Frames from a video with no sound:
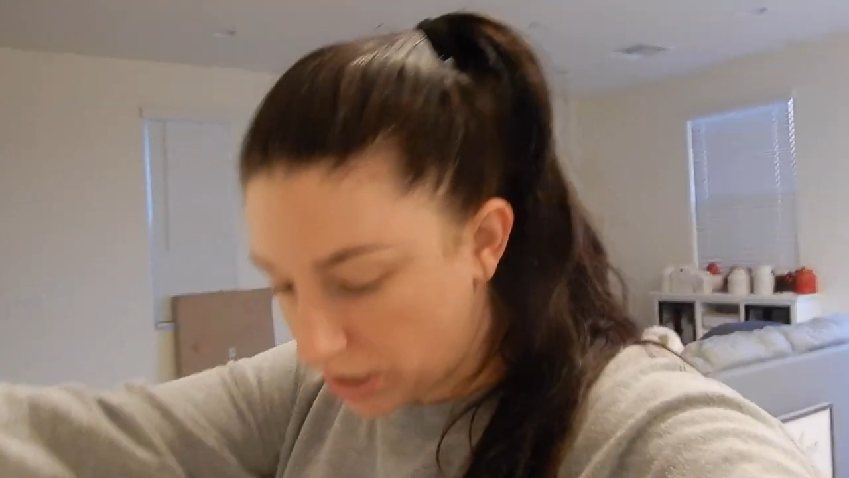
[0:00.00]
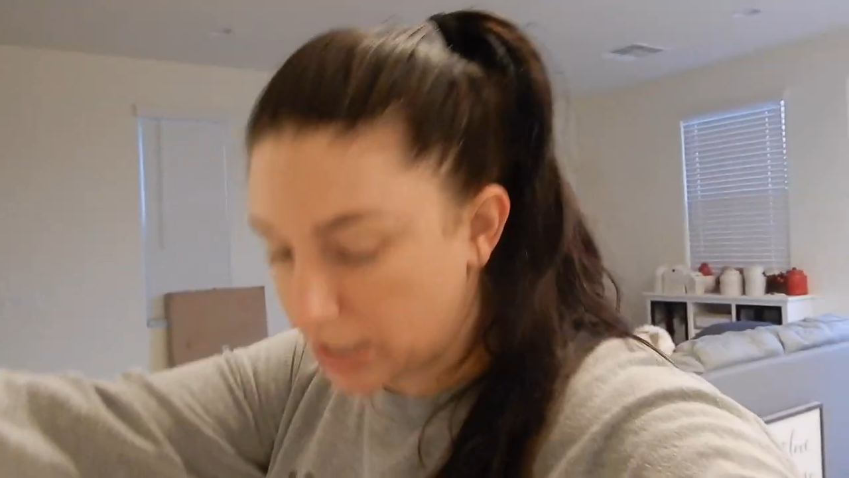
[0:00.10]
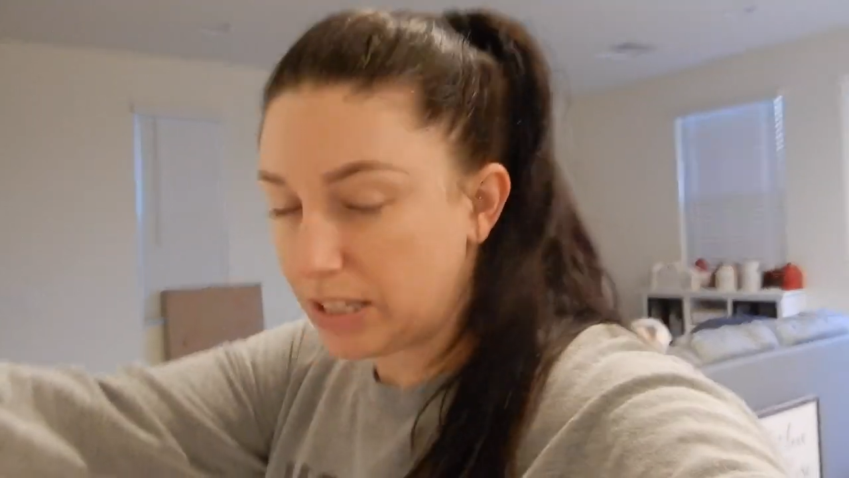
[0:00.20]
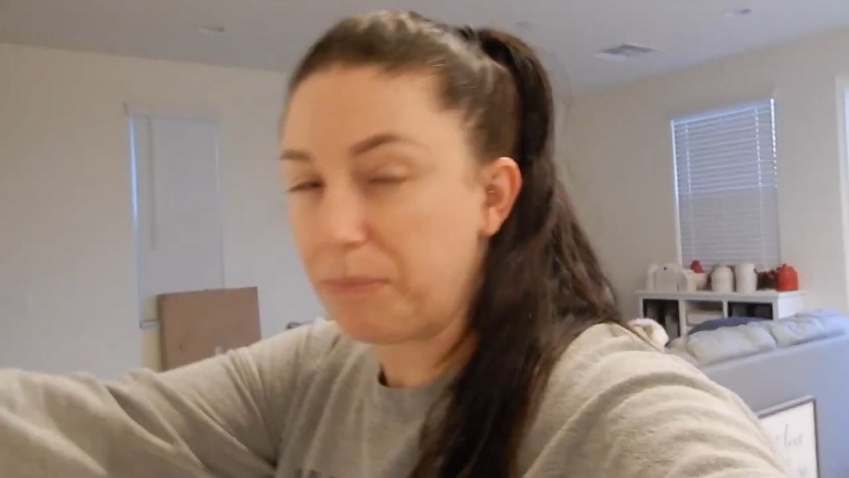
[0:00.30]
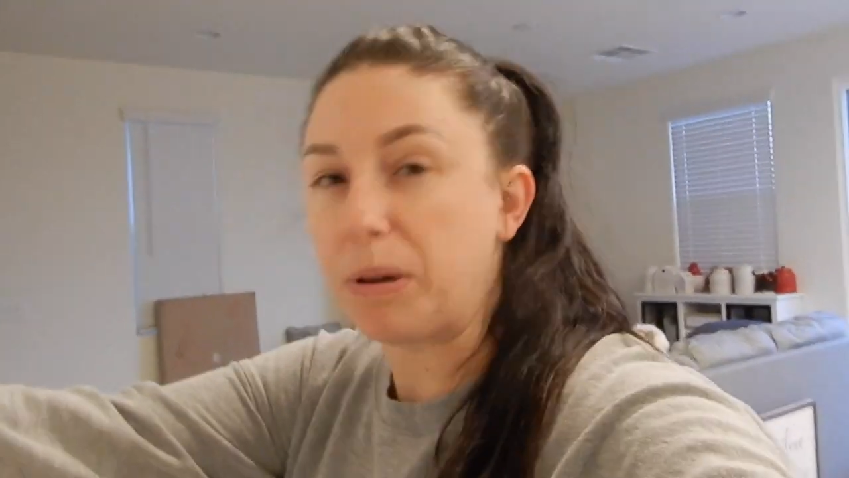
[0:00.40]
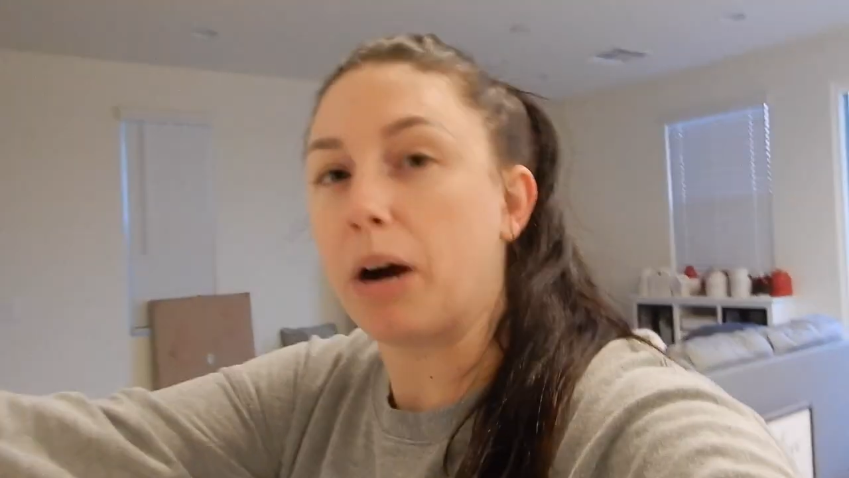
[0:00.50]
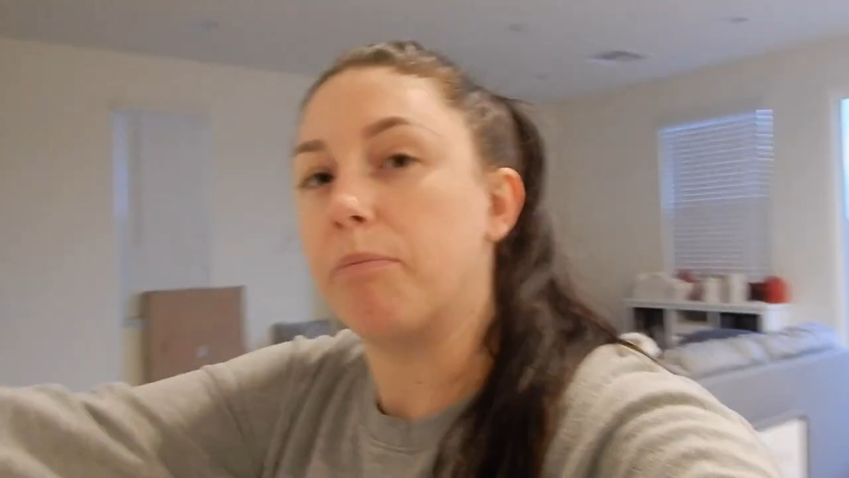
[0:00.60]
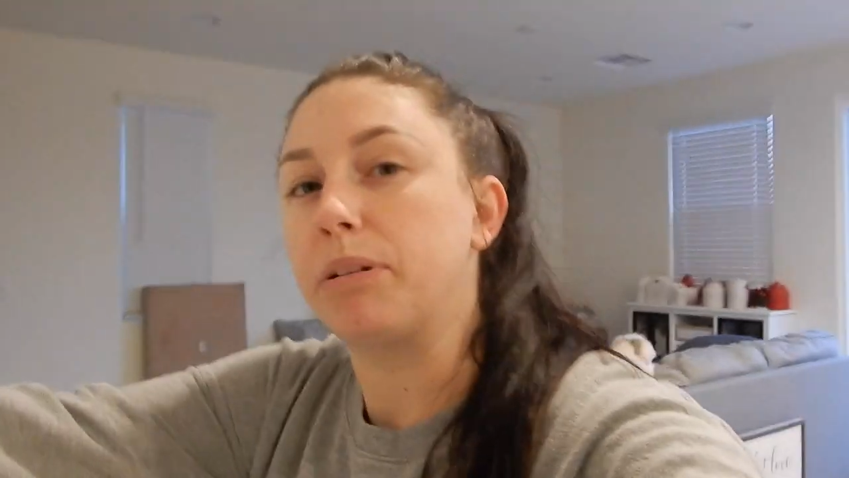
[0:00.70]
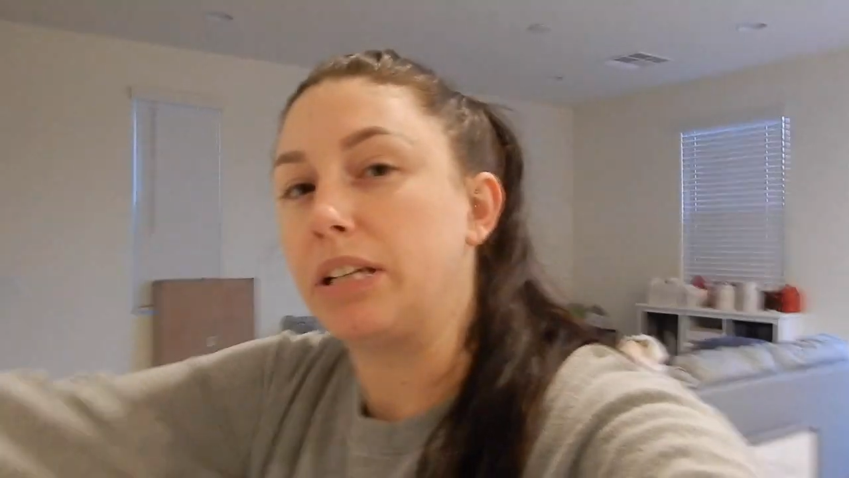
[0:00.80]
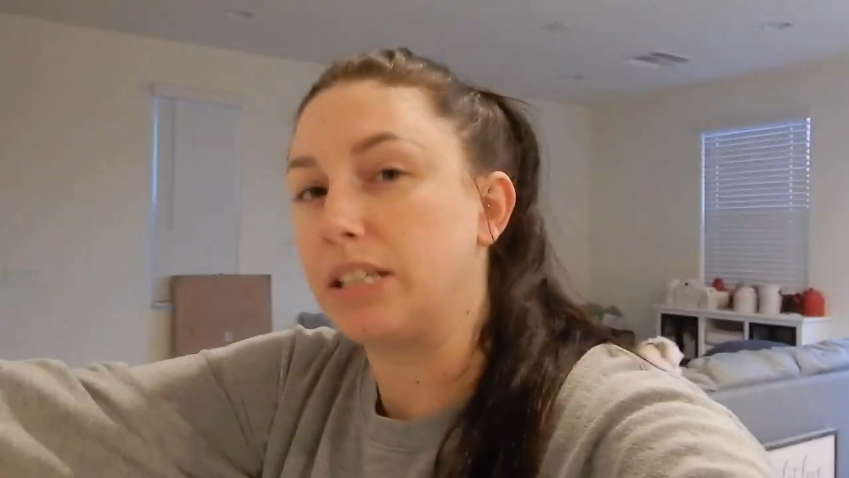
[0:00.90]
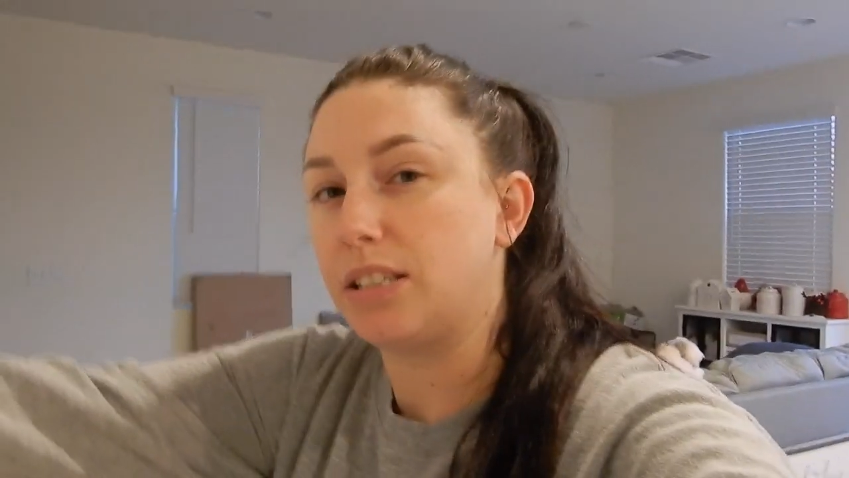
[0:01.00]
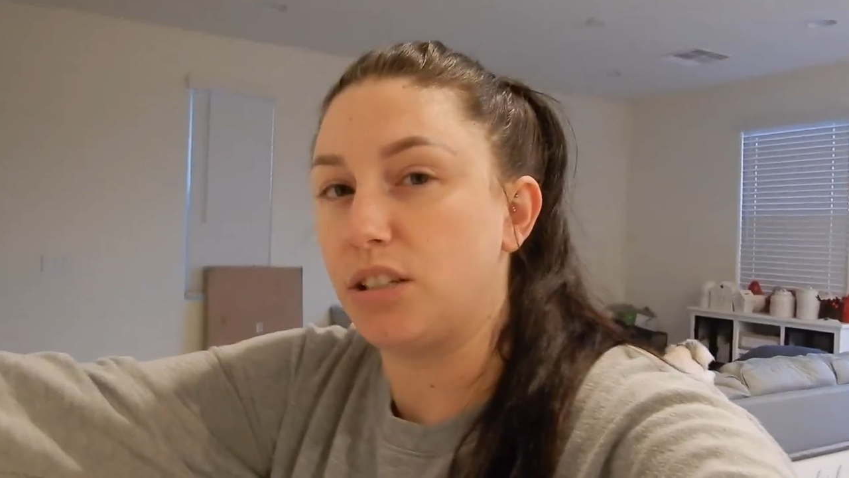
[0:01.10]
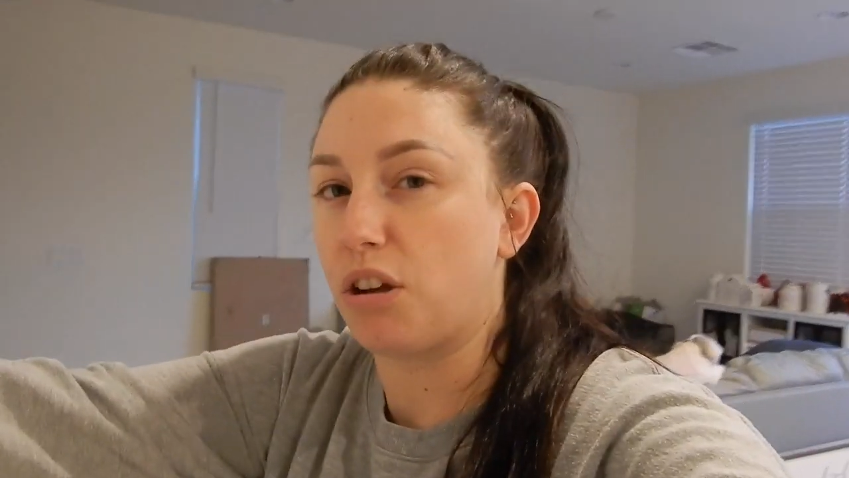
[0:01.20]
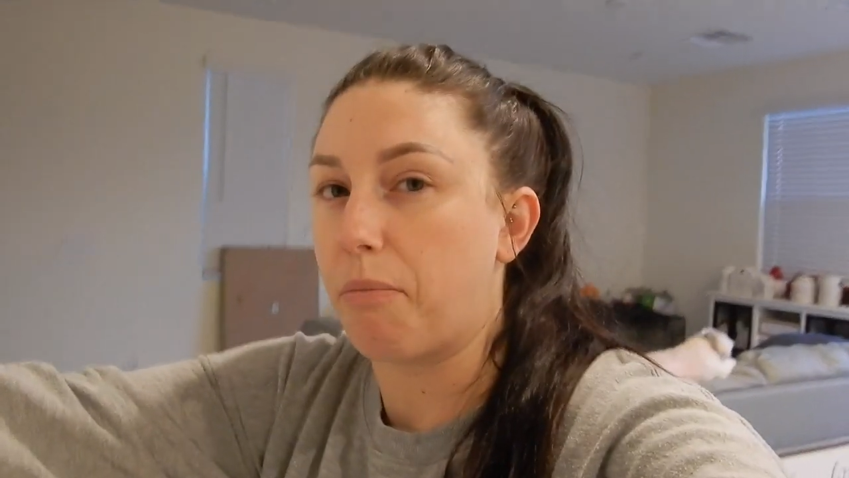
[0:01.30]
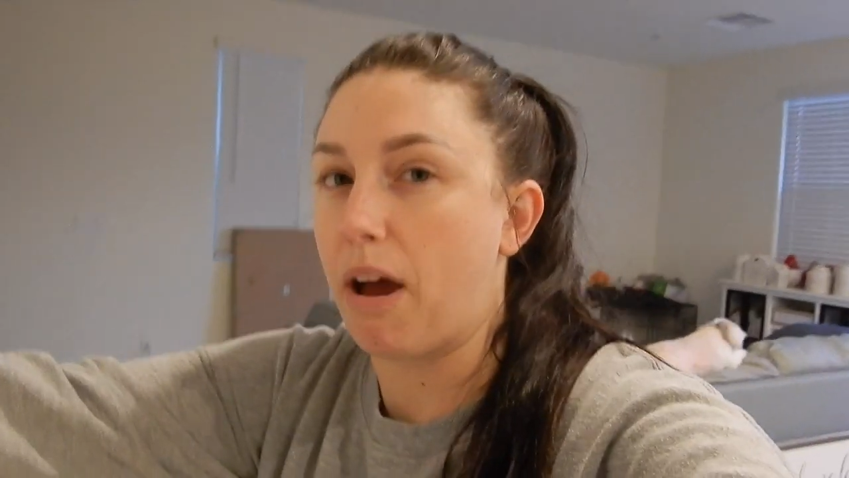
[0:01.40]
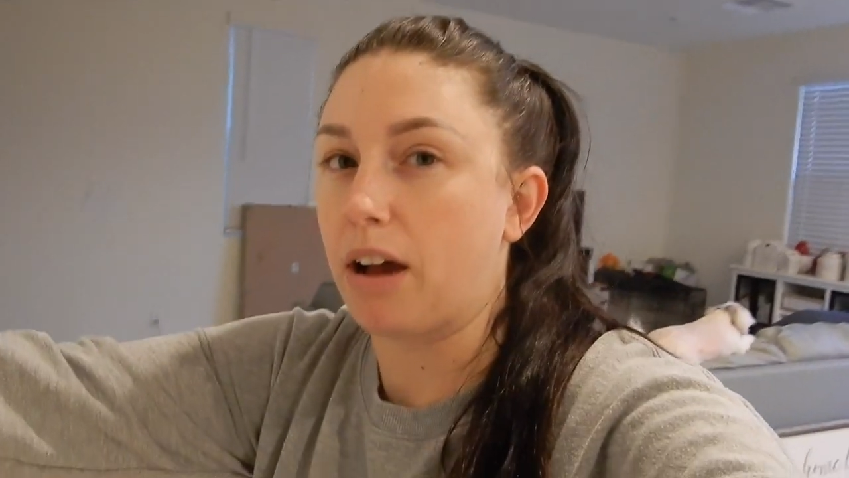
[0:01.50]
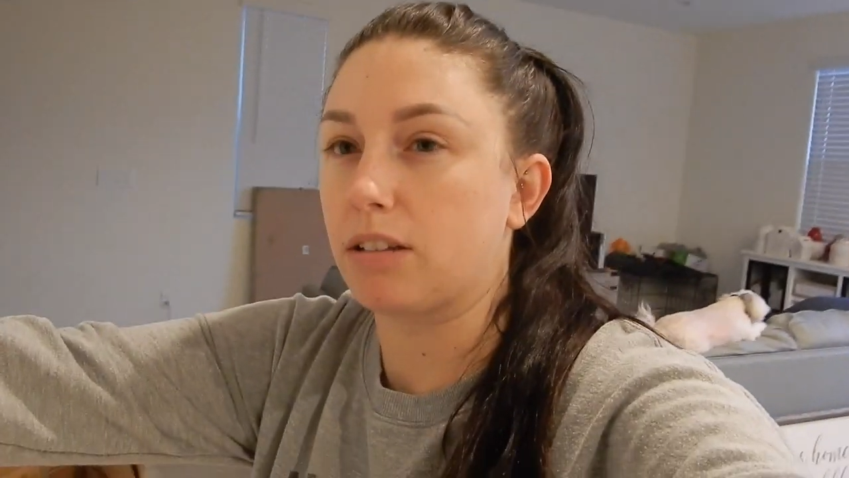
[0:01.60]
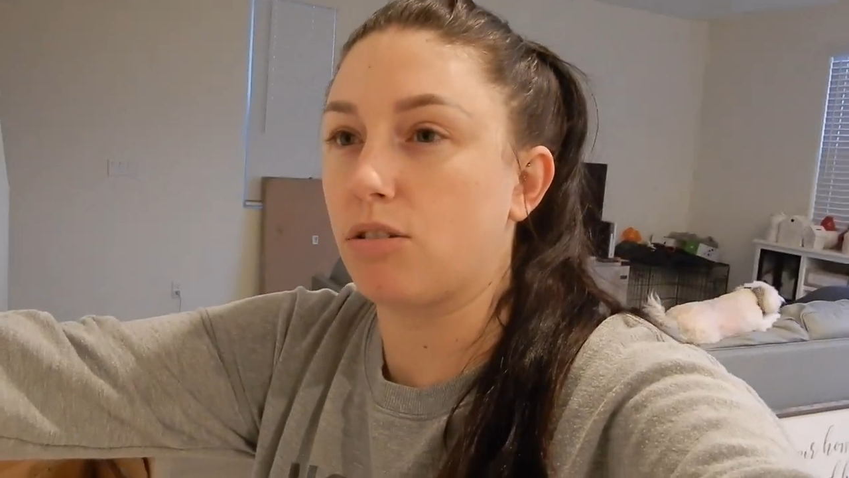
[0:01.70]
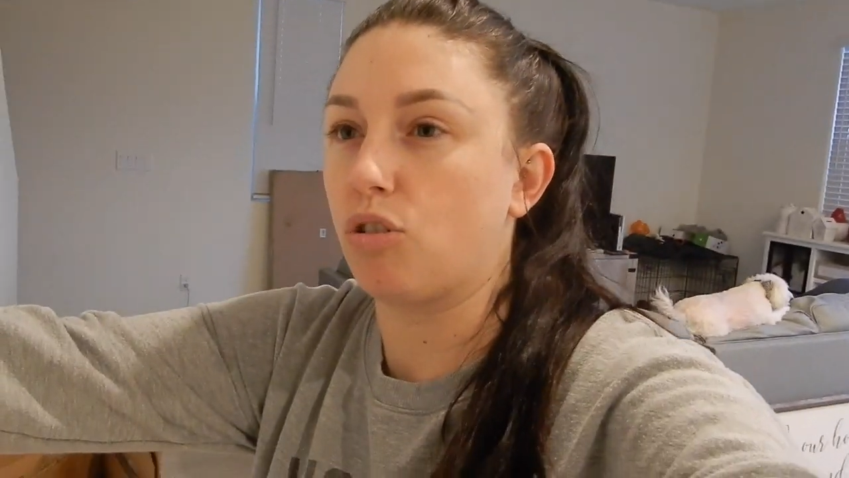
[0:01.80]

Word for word: the same company as TJ Maxx,